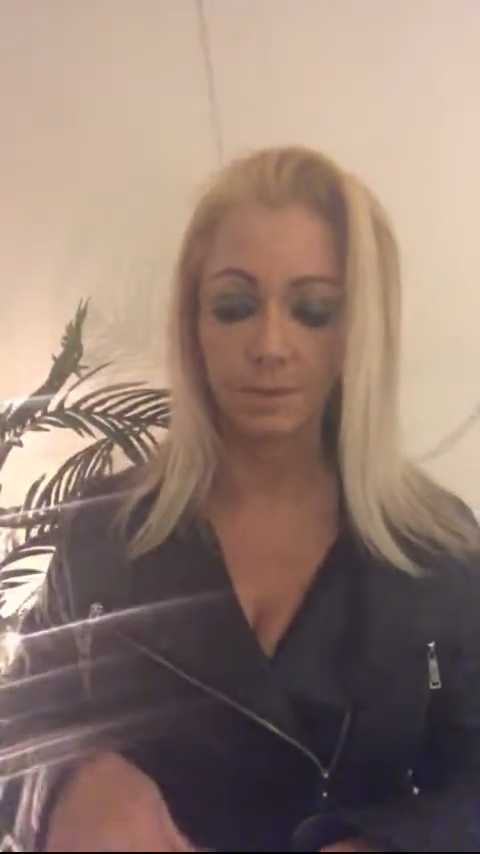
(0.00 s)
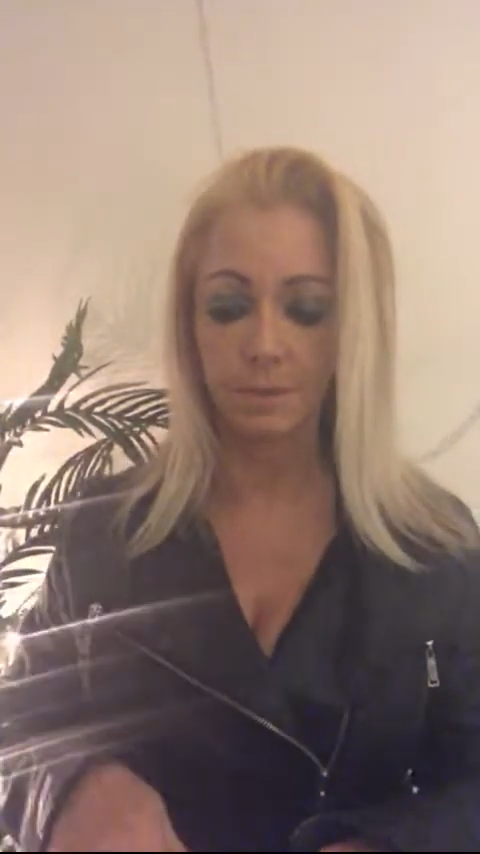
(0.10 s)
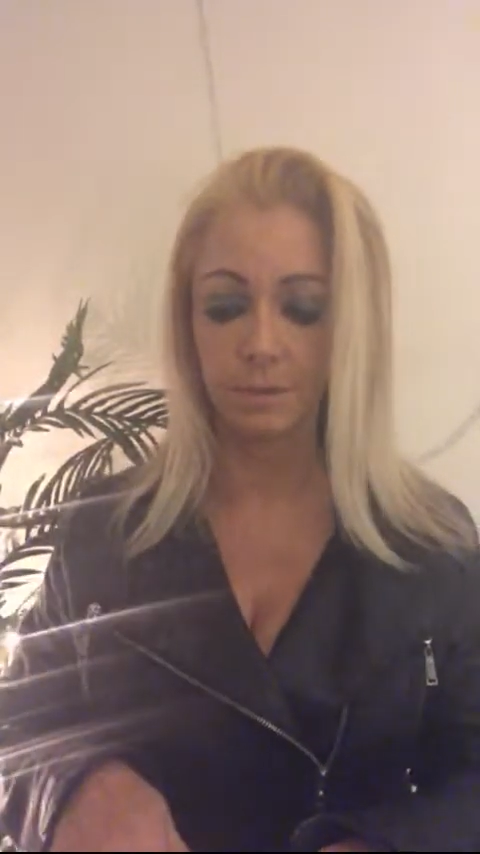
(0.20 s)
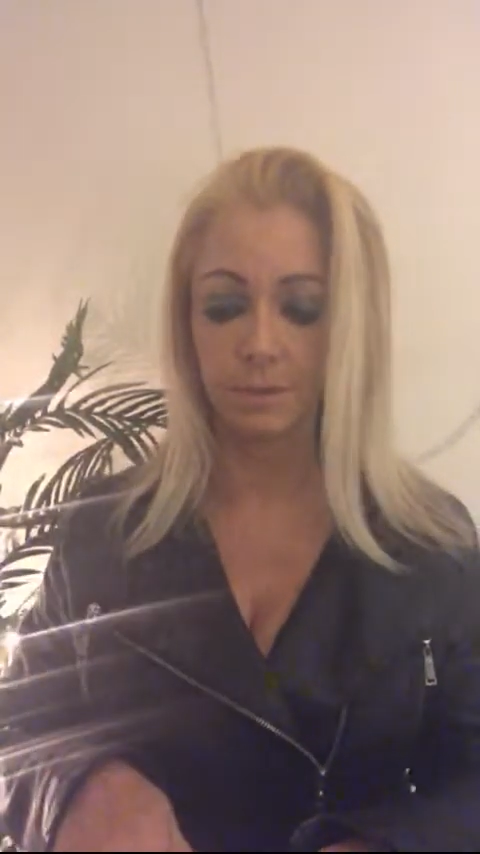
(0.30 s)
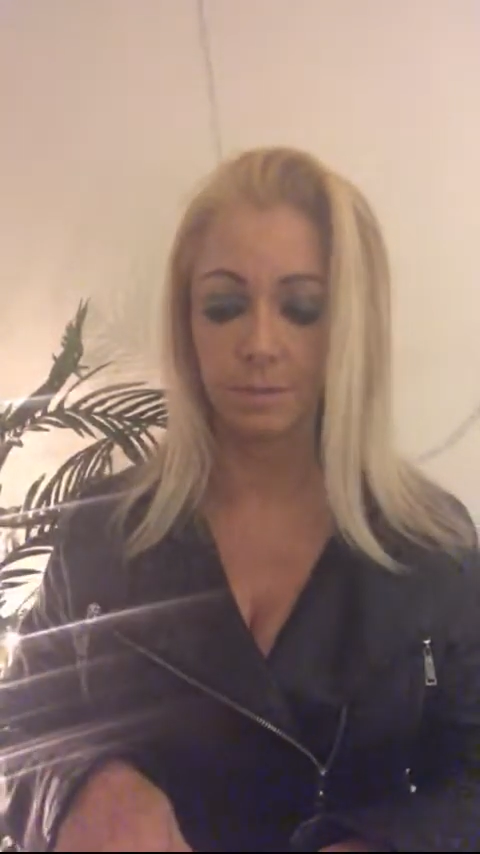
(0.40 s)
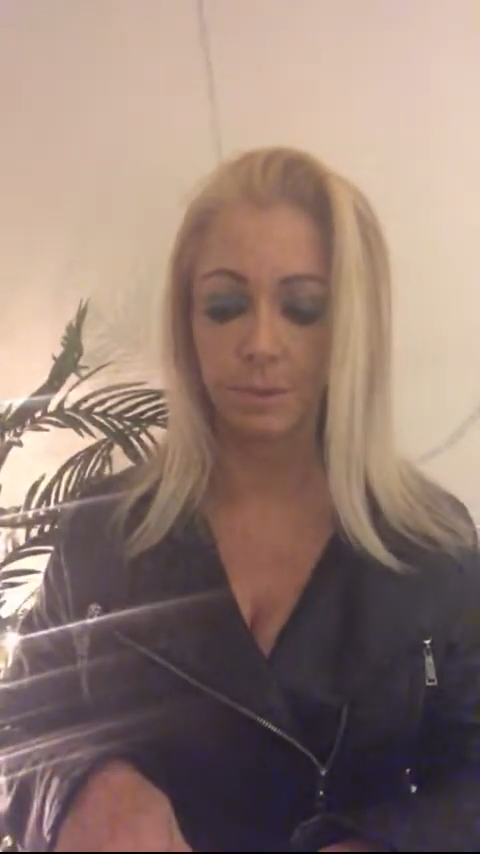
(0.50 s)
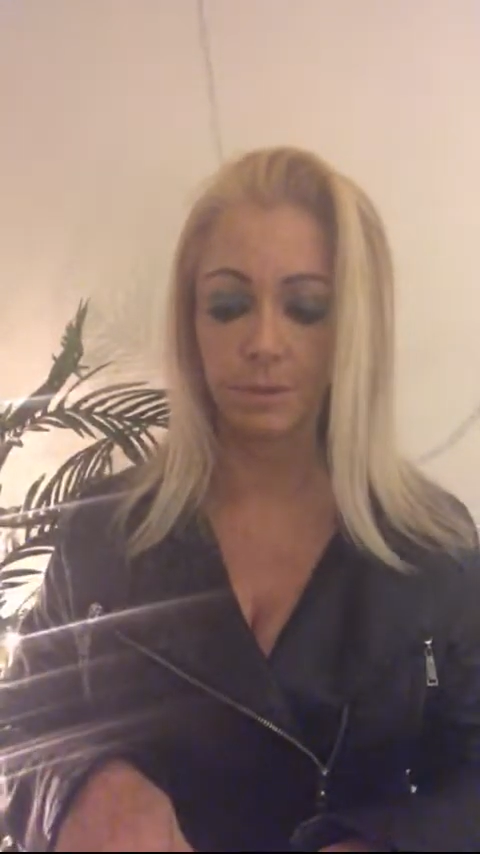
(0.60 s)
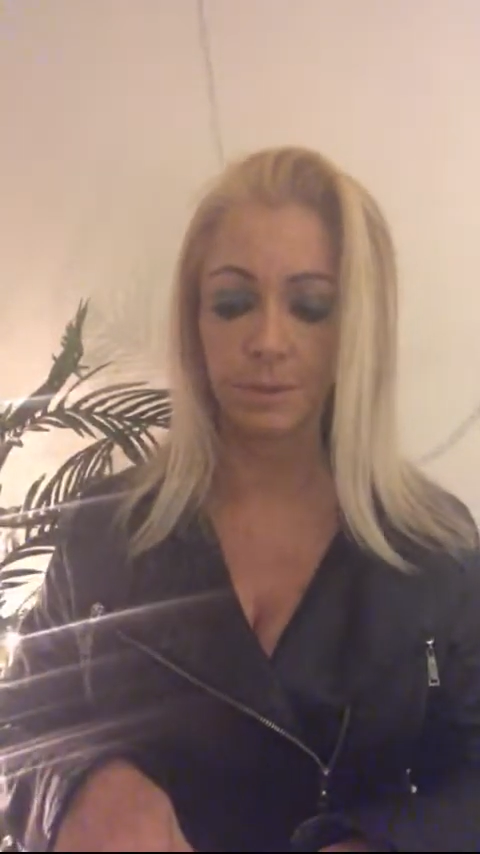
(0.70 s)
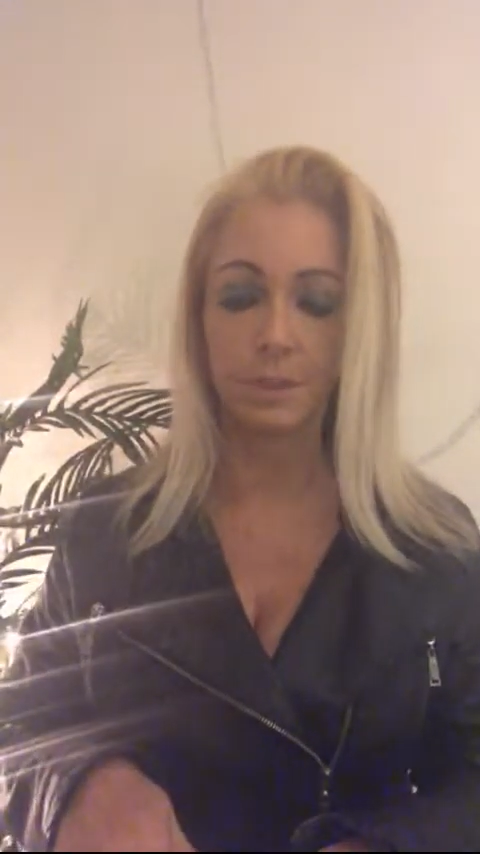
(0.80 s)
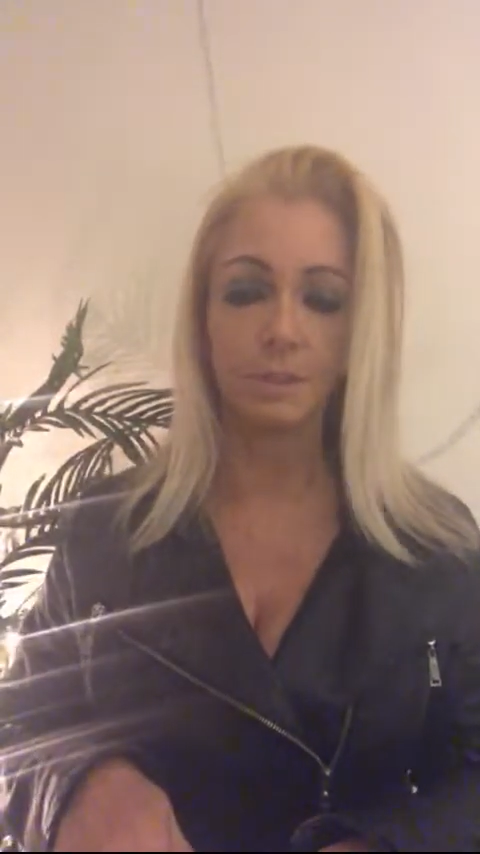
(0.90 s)
this
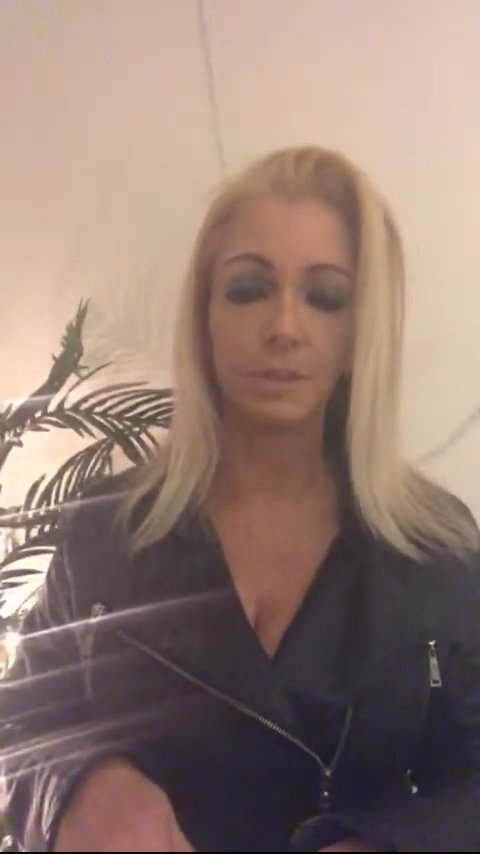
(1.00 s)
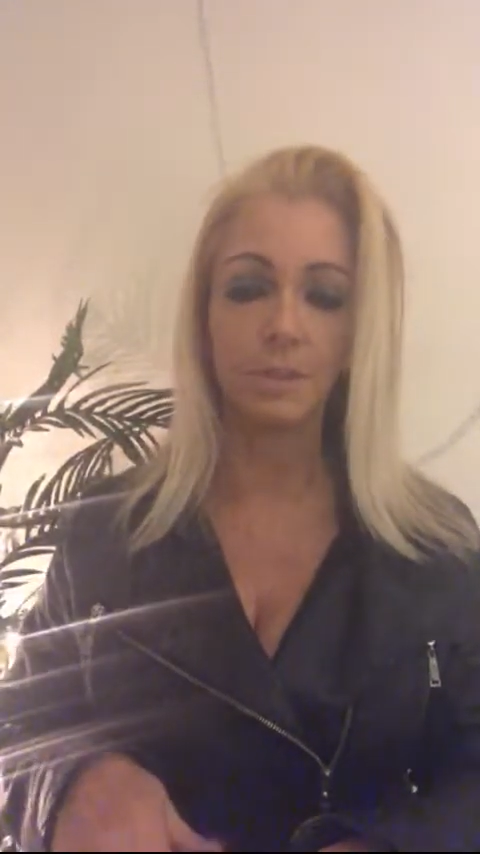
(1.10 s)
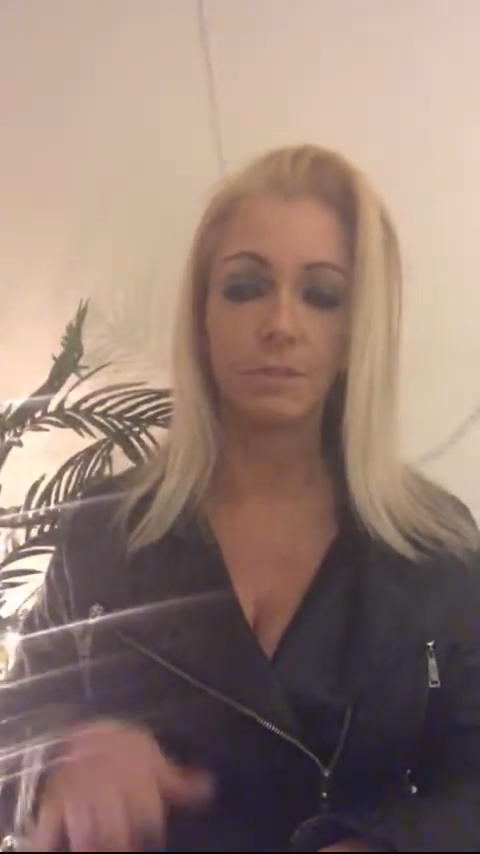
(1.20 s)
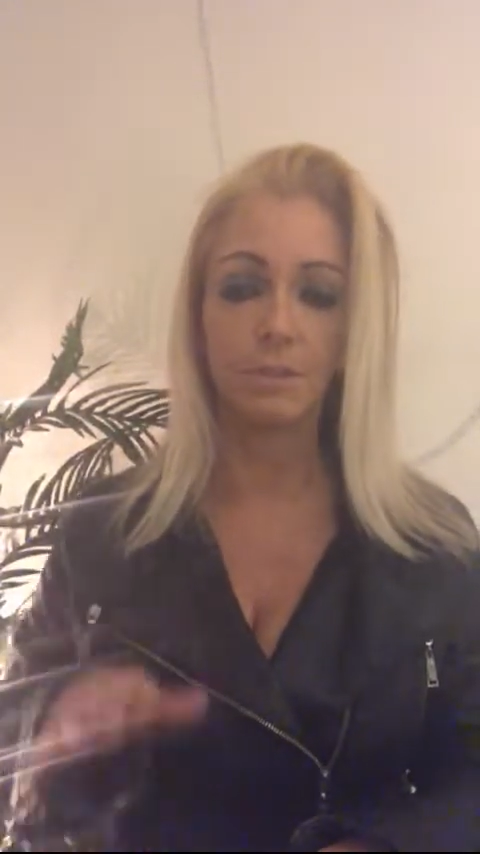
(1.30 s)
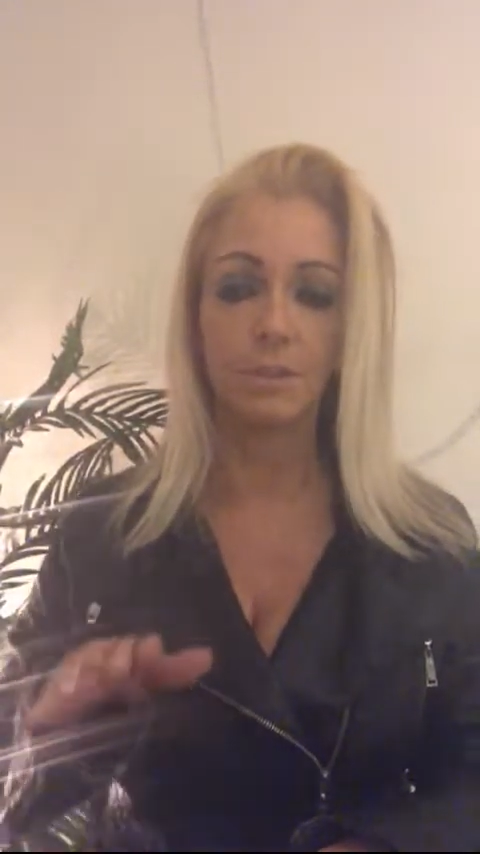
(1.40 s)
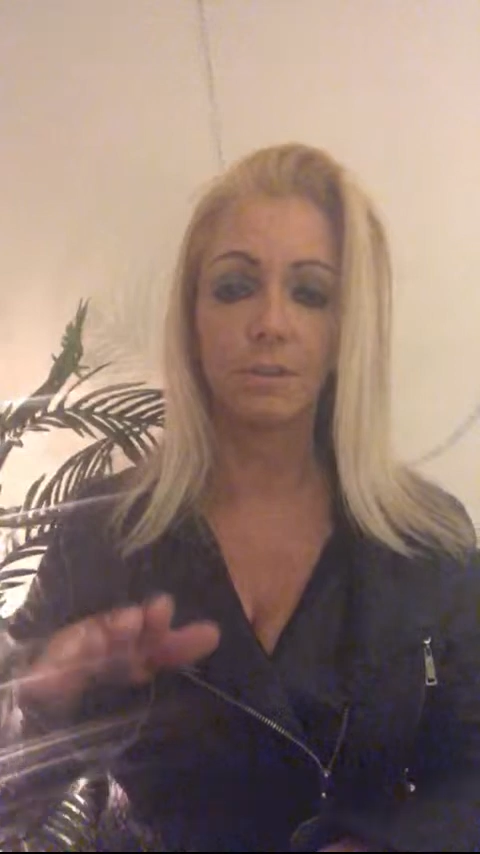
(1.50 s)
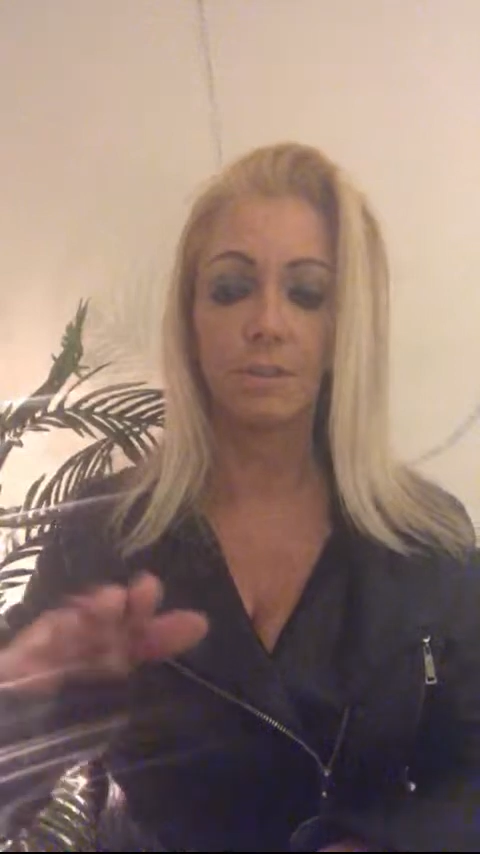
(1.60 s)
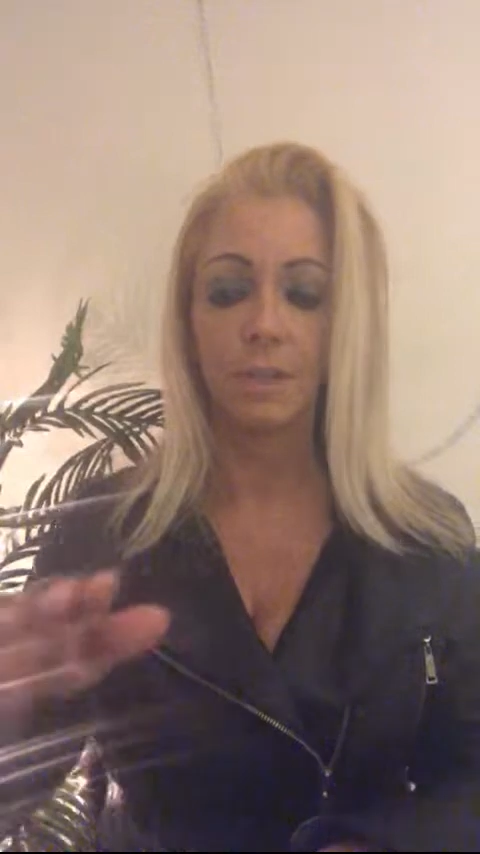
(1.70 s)
person that you're in love with,